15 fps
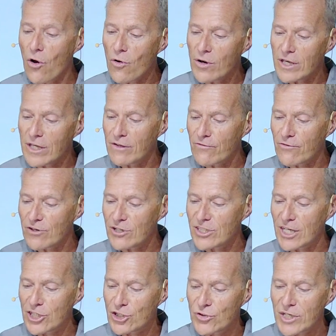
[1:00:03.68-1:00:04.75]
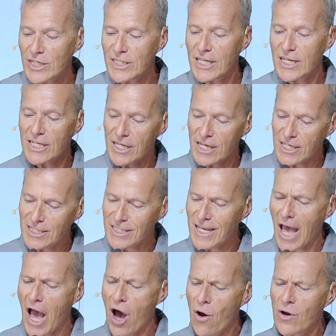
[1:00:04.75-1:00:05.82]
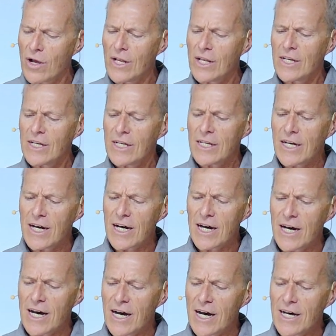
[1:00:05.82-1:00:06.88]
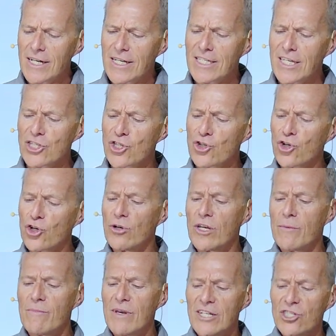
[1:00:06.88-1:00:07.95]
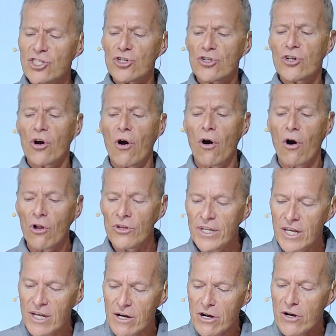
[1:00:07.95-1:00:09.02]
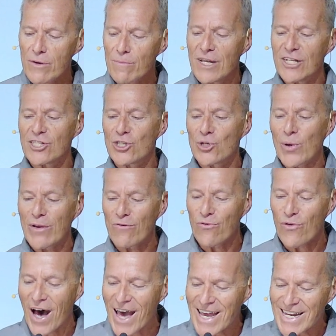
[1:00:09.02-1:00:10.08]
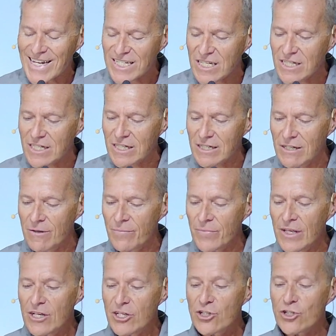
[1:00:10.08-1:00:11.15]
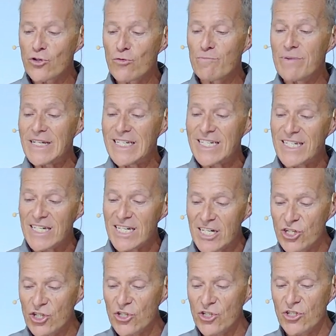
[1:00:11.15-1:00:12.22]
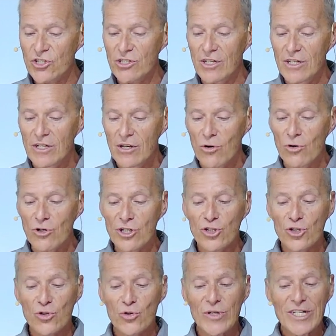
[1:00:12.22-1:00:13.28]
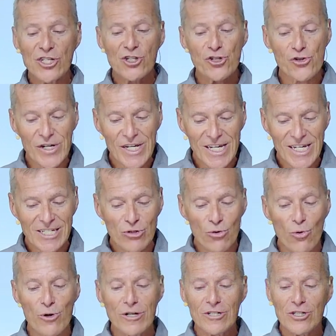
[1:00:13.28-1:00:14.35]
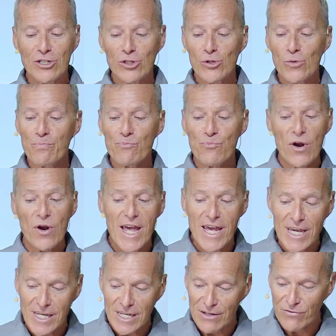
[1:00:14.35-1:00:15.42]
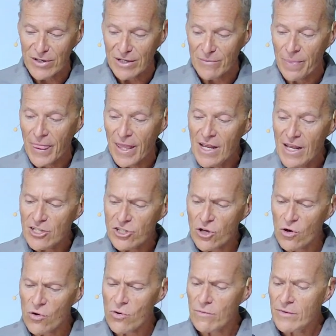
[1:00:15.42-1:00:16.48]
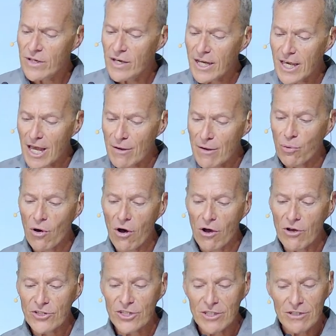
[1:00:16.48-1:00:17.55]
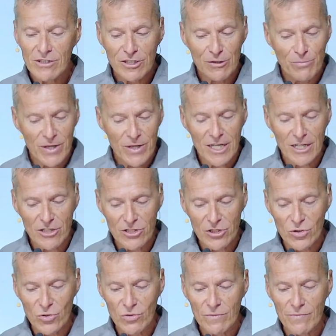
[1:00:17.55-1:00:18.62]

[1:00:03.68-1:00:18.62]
in first century than it does now. Uh, it says to, it means to call near, it means to invite, to beseech, to entreat, or to pray, even. And so, again, Paul's speaking to